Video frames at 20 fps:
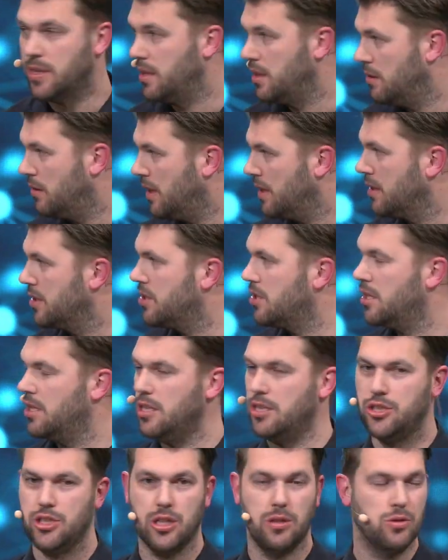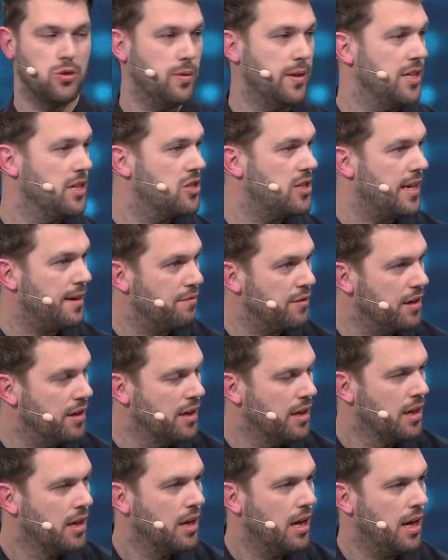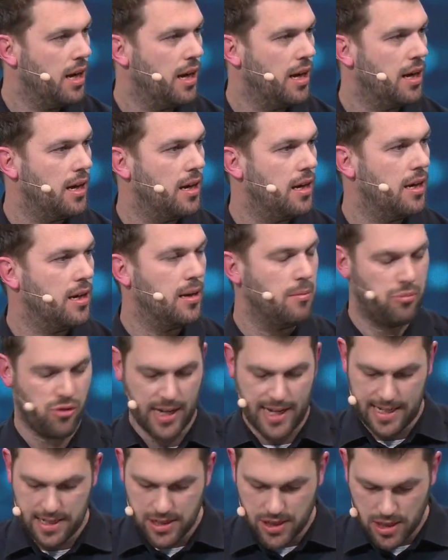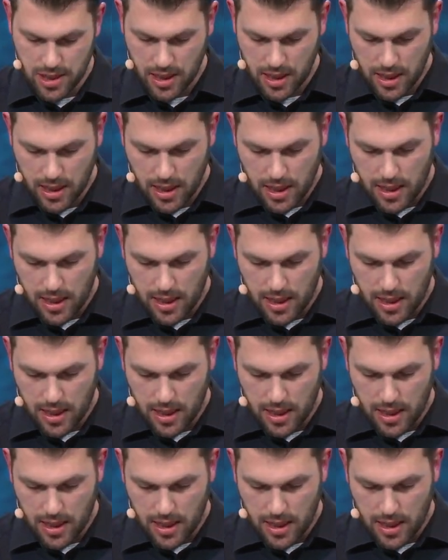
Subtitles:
Well, Johannes showed 27 brands